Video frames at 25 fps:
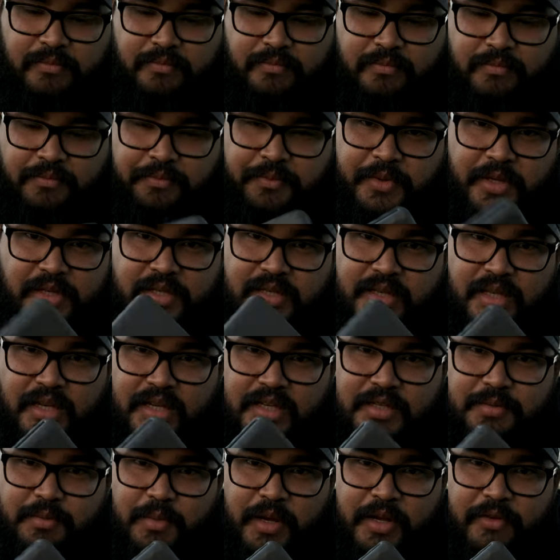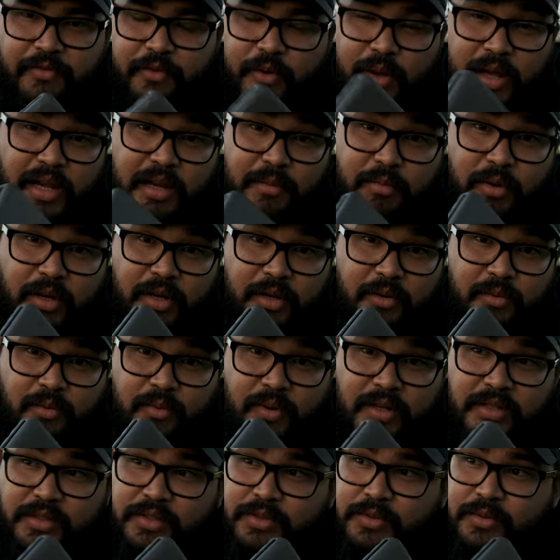This thing is made for anybody who
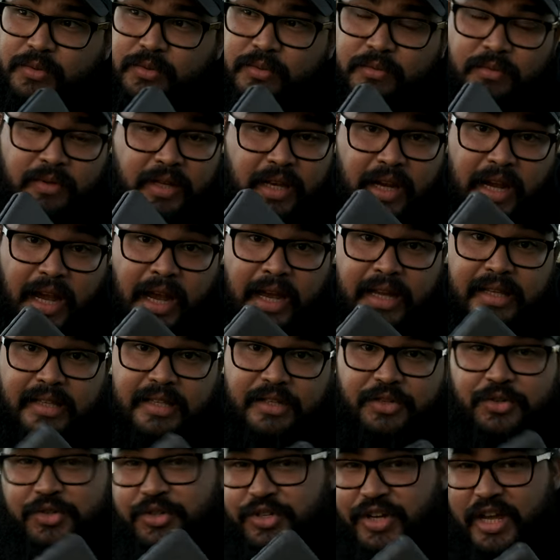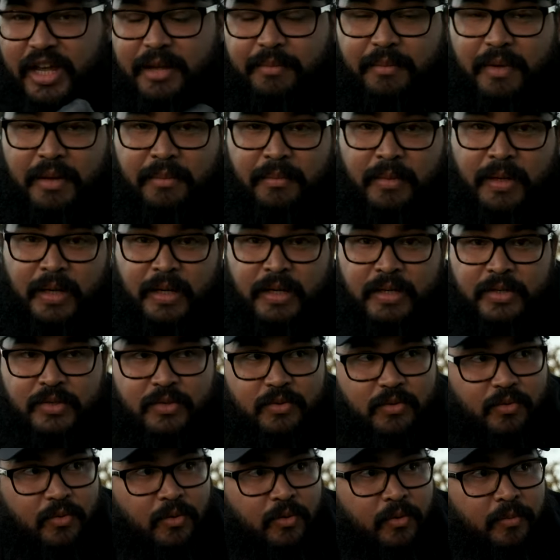wants to create and share
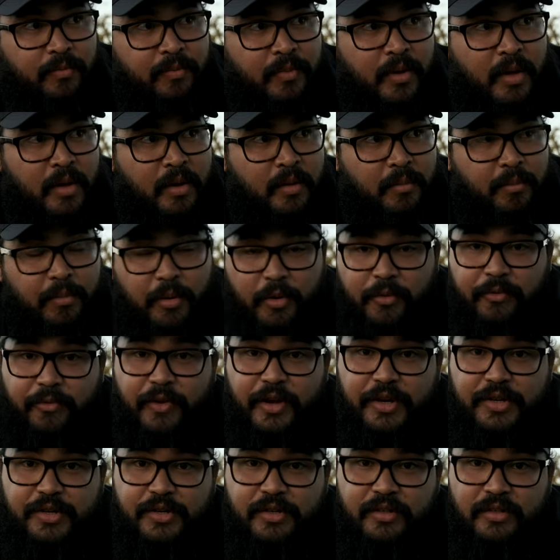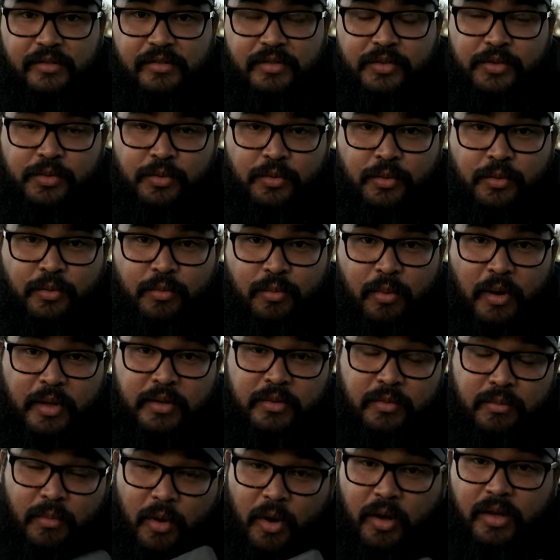memories, or professionals who
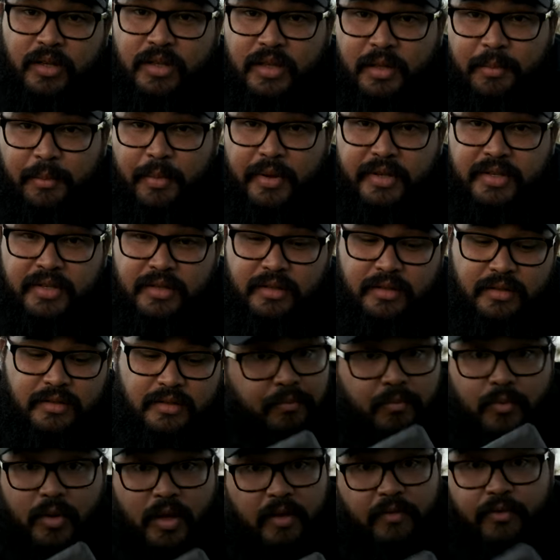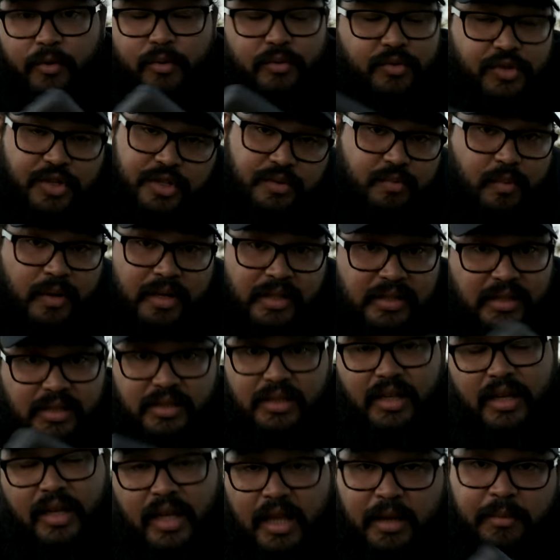want to market their business. If you just want to
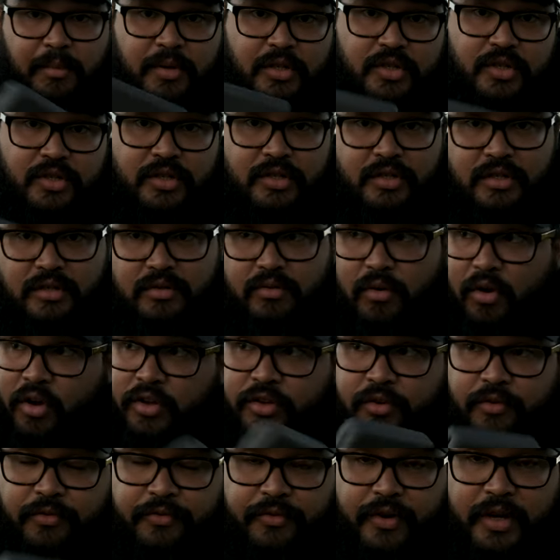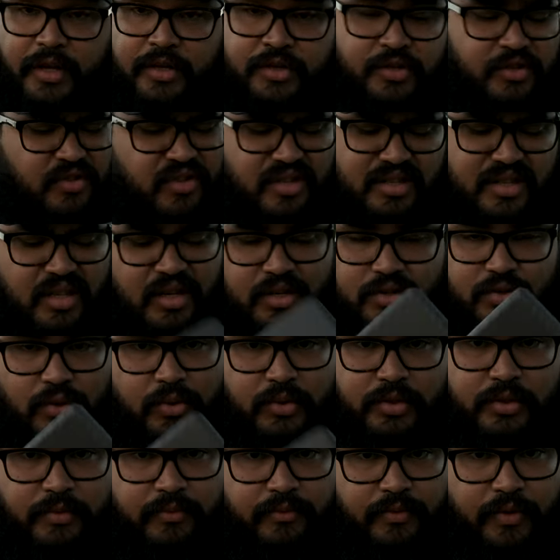stick images on your fridge, this thing is
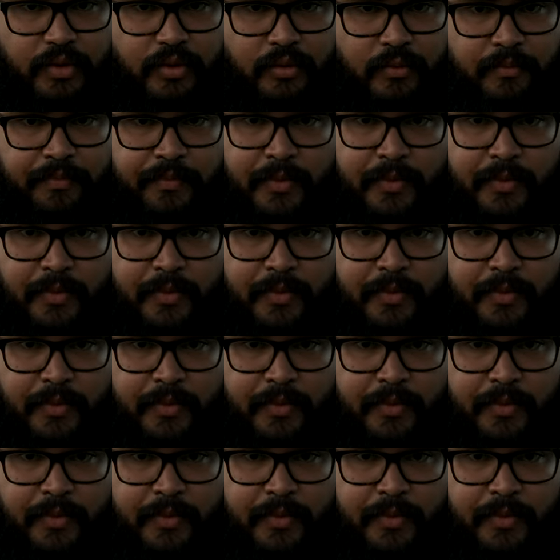awesome for you.